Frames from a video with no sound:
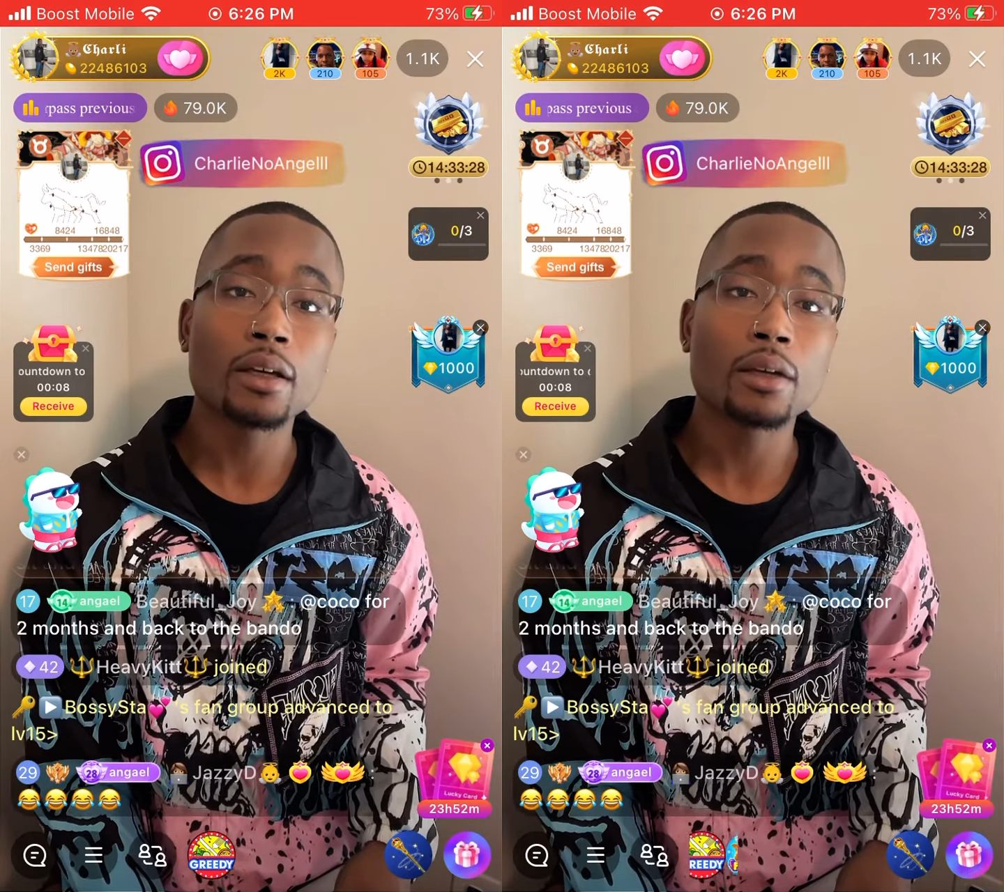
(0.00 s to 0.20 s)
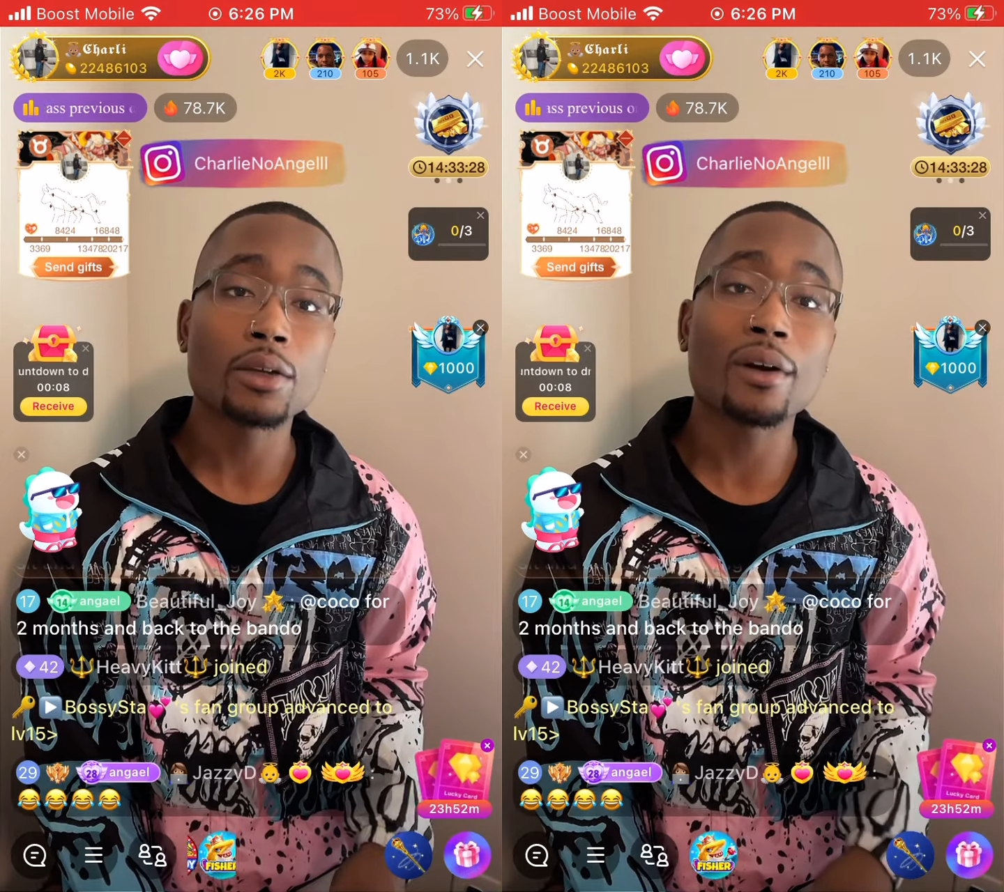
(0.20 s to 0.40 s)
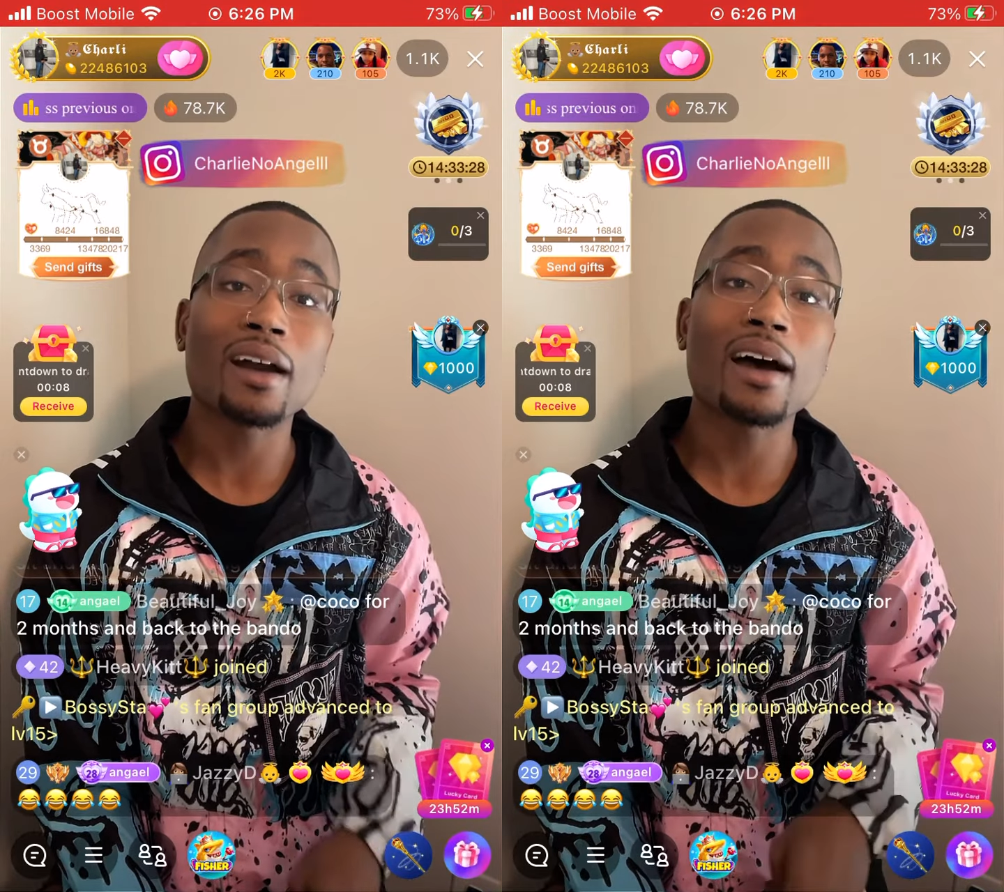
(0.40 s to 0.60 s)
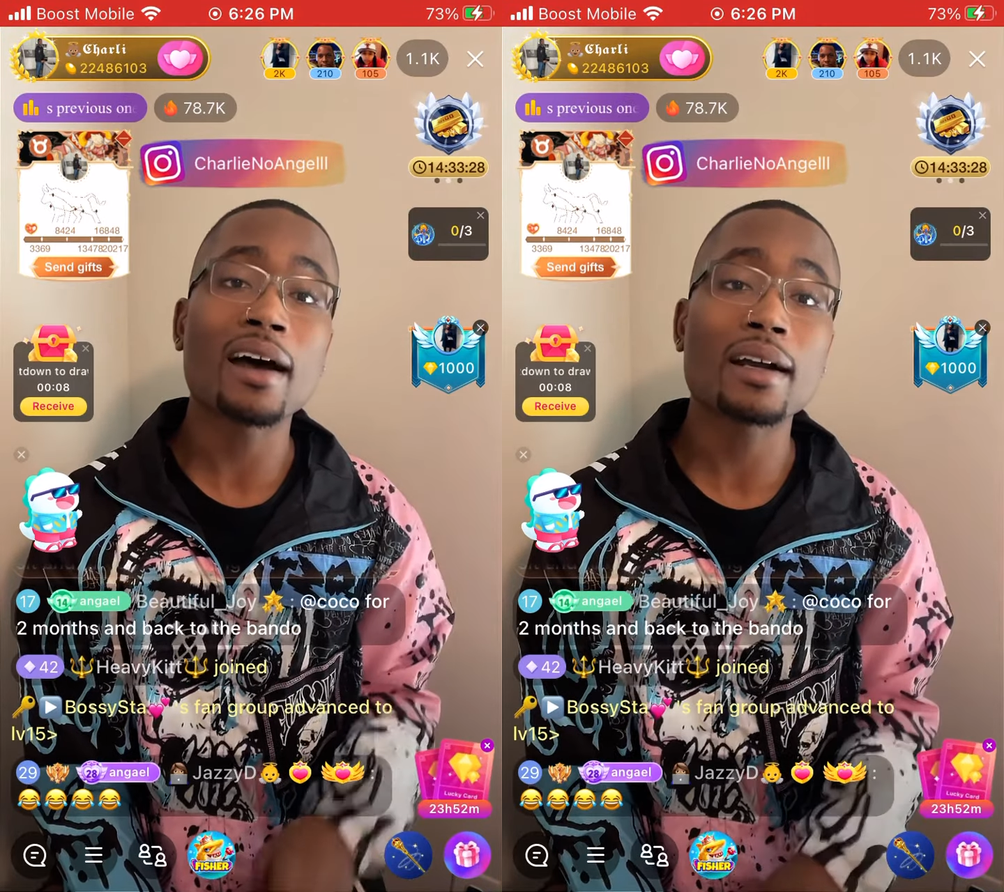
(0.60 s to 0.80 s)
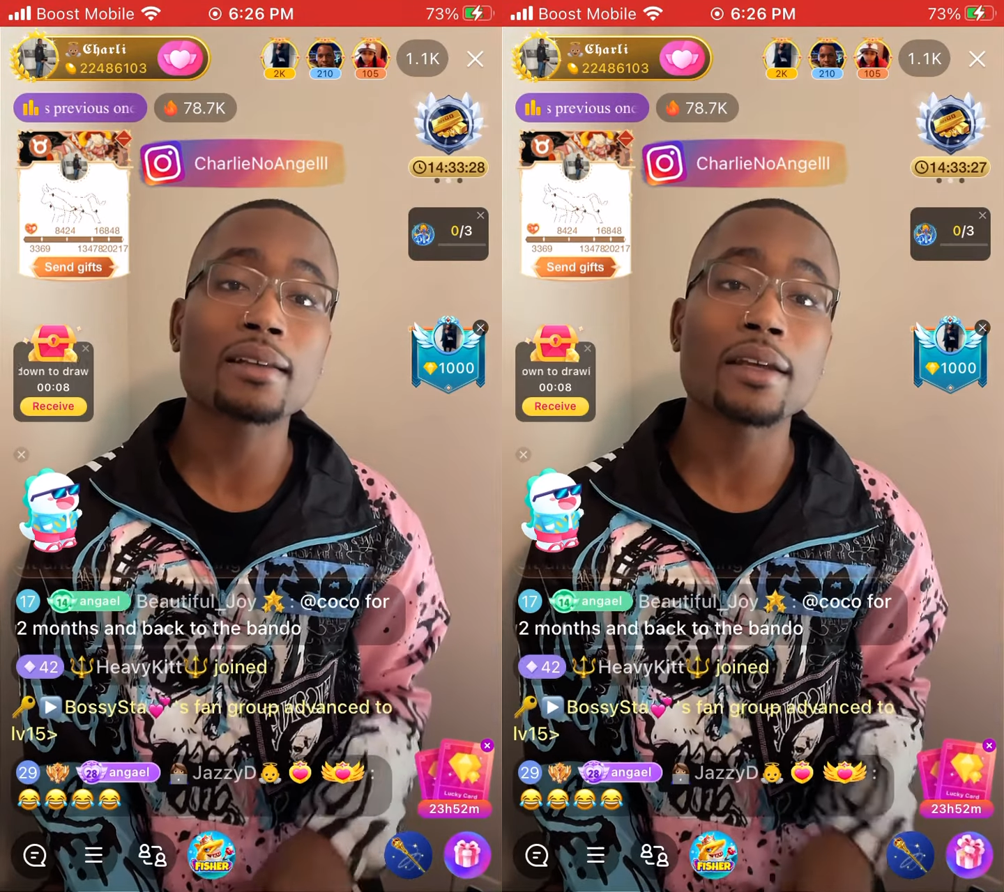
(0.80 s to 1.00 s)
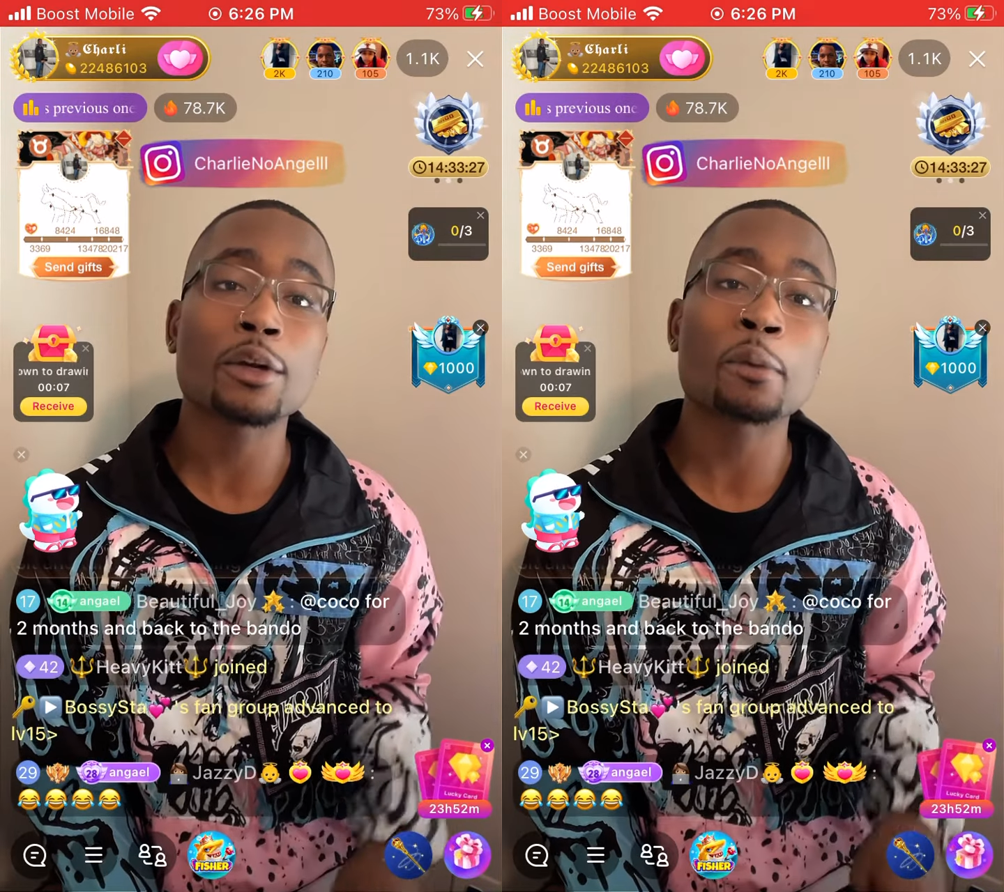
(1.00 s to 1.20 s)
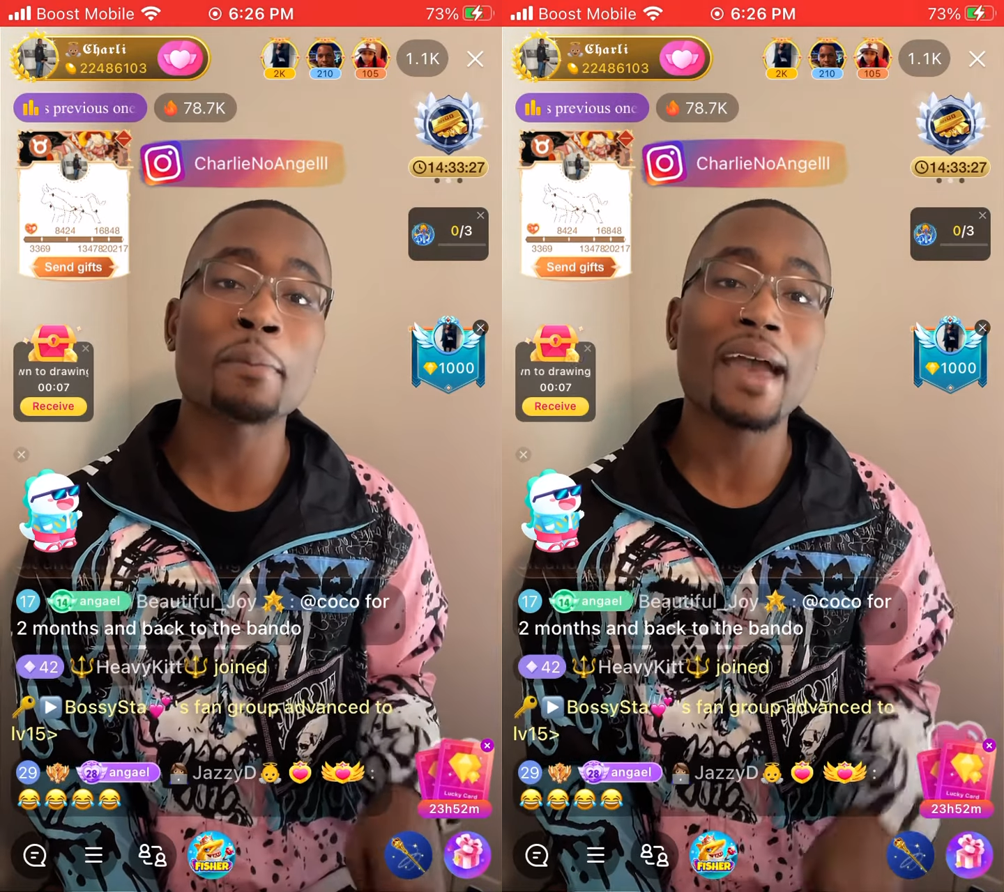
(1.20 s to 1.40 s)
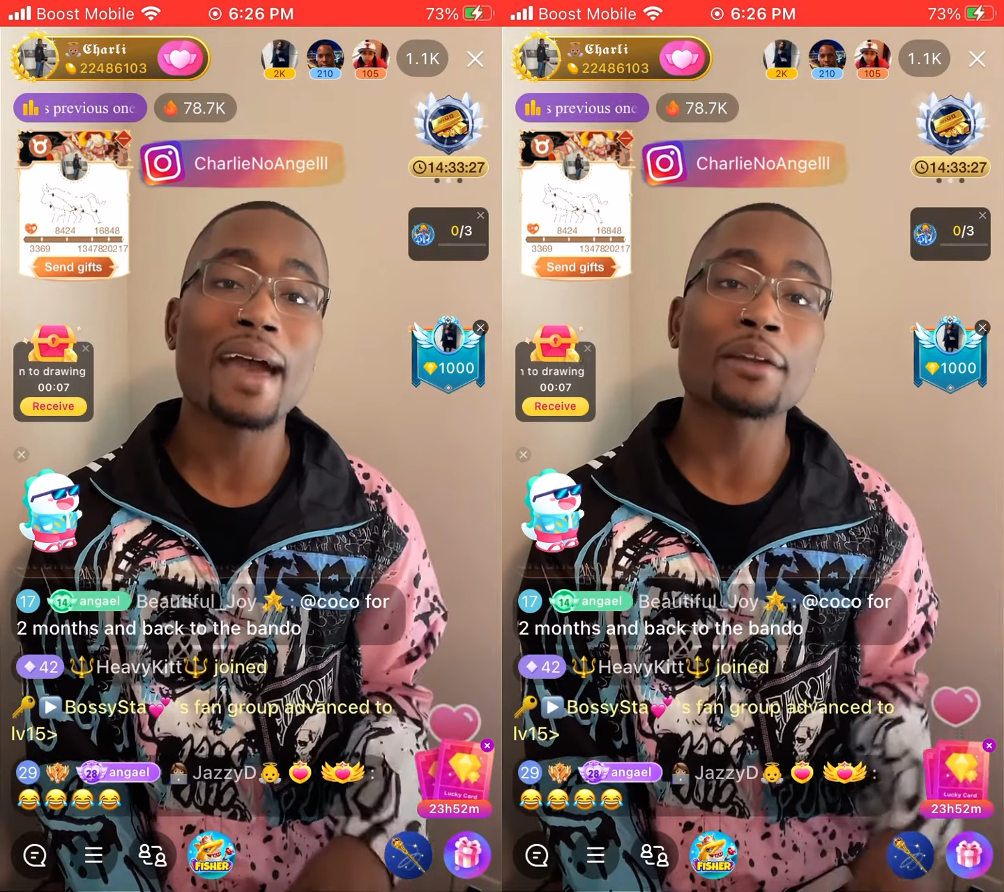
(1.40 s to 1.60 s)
You're ugly, you're mad,